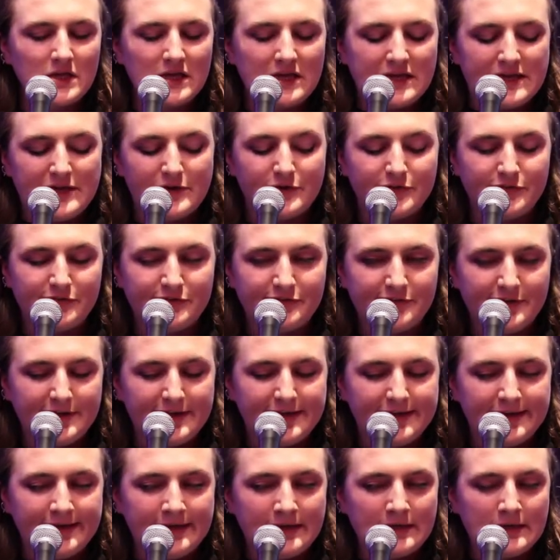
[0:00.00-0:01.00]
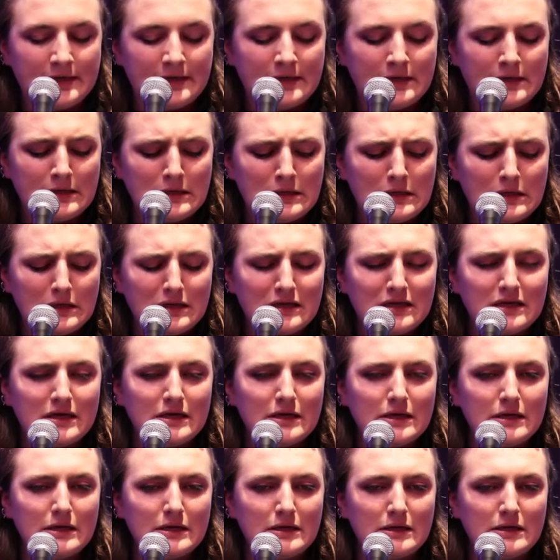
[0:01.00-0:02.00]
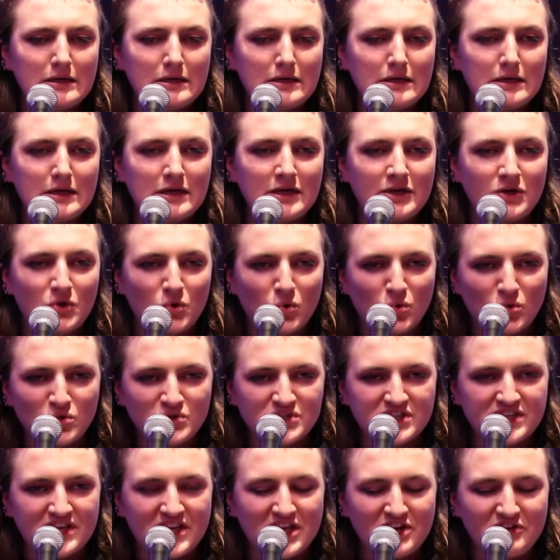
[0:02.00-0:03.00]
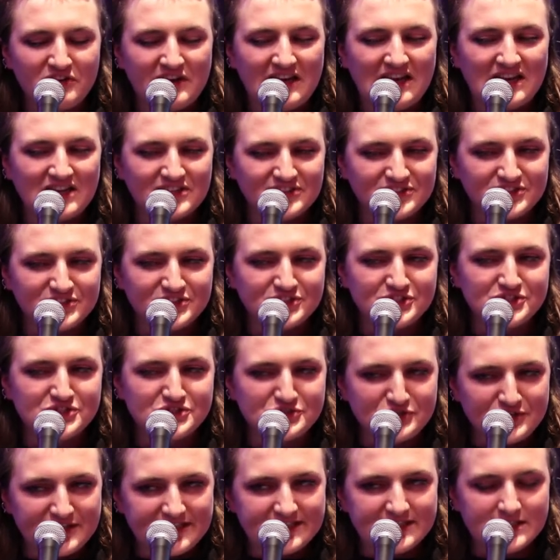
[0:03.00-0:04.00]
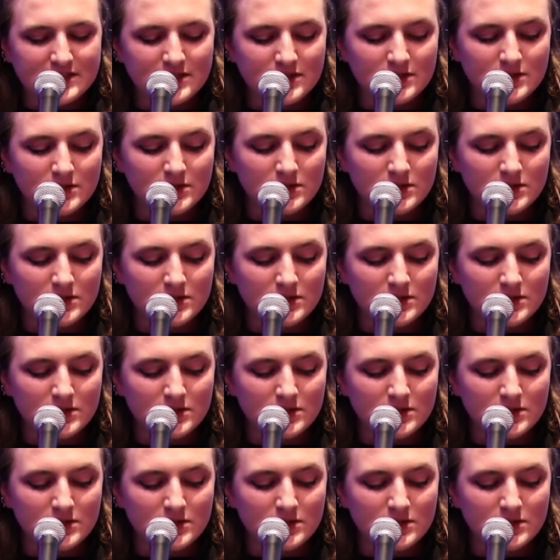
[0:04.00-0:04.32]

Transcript: He could see an ordinary London street.